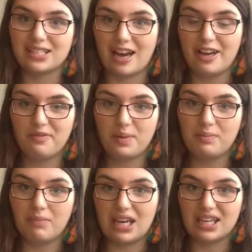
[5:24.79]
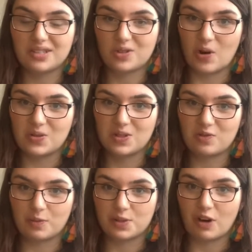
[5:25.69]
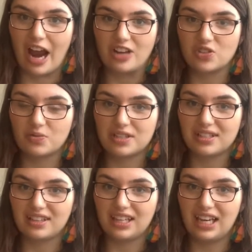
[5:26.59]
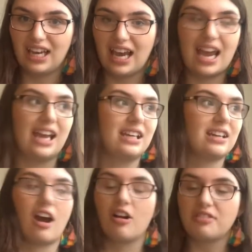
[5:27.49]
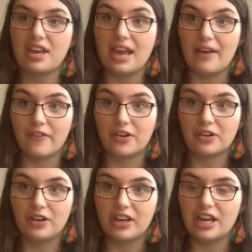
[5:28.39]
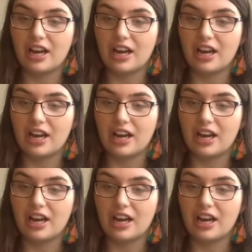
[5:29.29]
I have been making scones from scratch recently, and are they ever good?